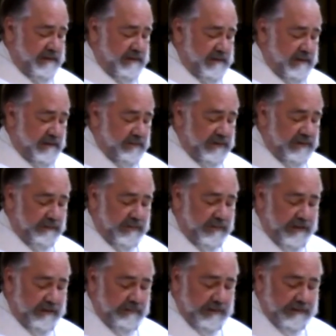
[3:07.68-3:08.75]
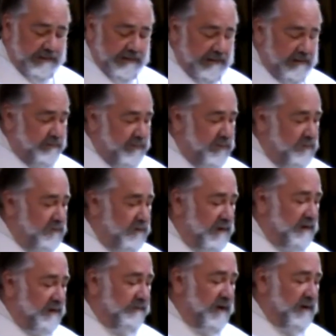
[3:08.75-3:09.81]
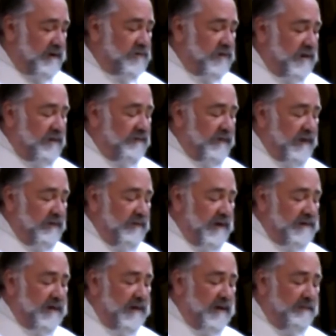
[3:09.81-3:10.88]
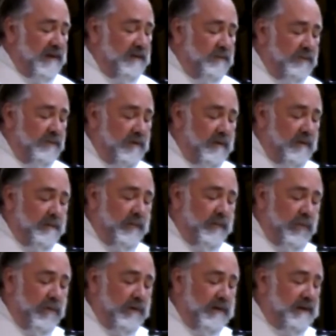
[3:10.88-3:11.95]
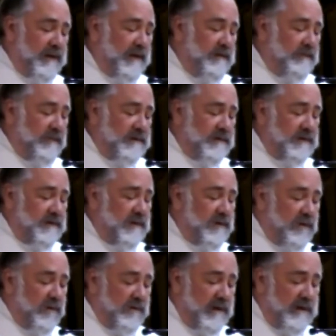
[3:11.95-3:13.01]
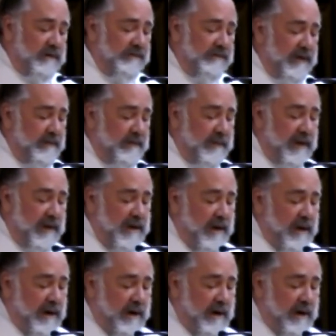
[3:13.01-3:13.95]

That we should be able to see the beauty of our transfiguration. I mean, we're all born in the image and glory of Him.